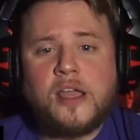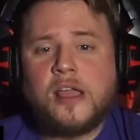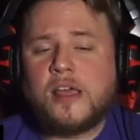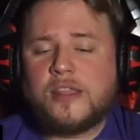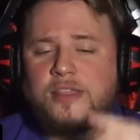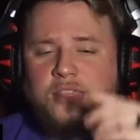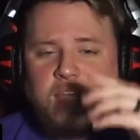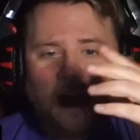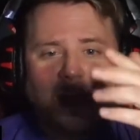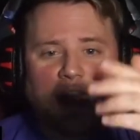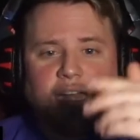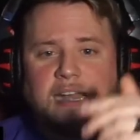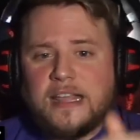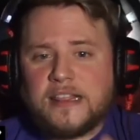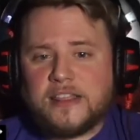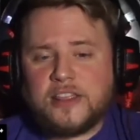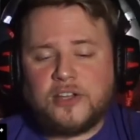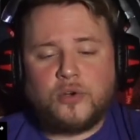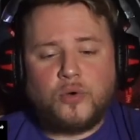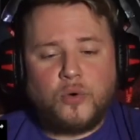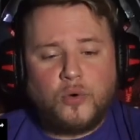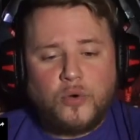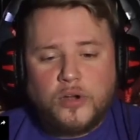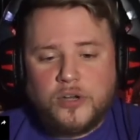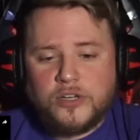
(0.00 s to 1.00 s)
They didn't hit the
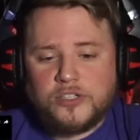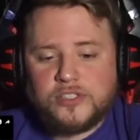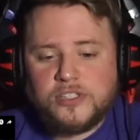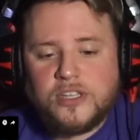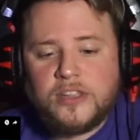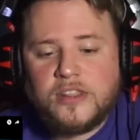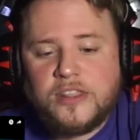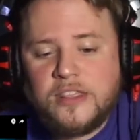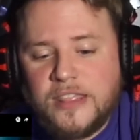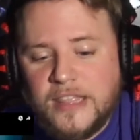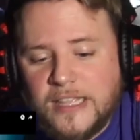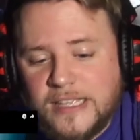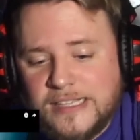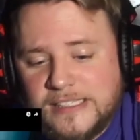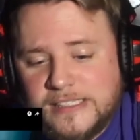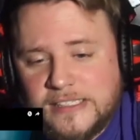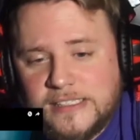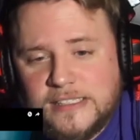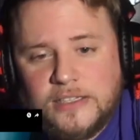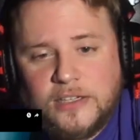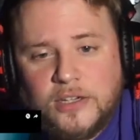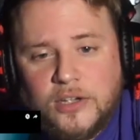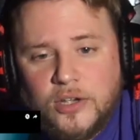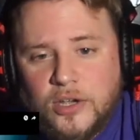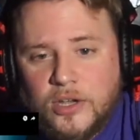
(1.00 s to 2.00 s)
corners.
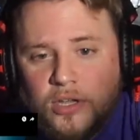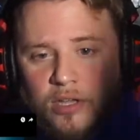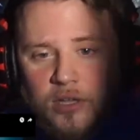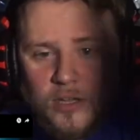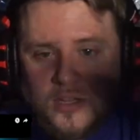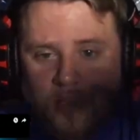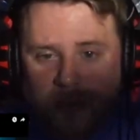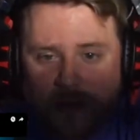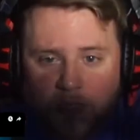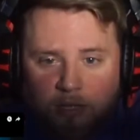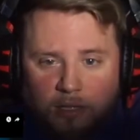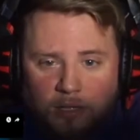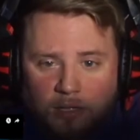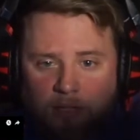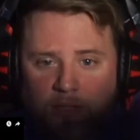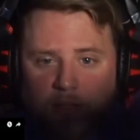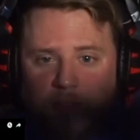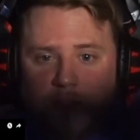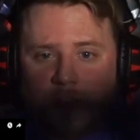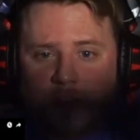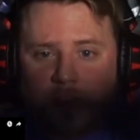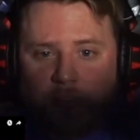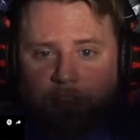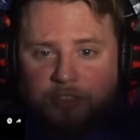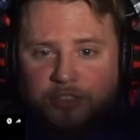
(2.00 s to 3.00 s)
This
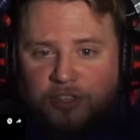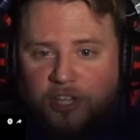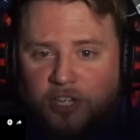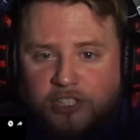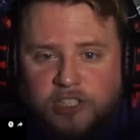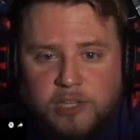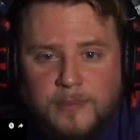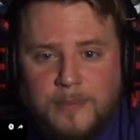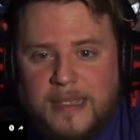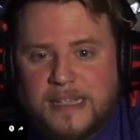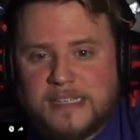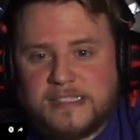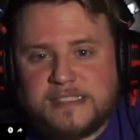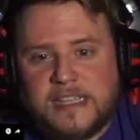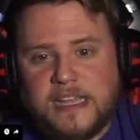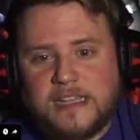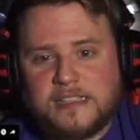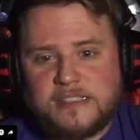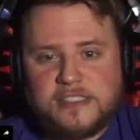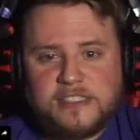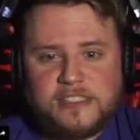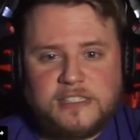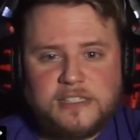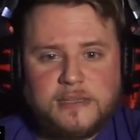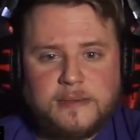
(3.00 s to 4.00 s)
doesn't make
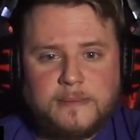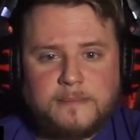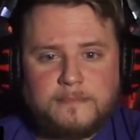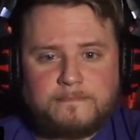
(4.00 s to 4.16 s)
sense.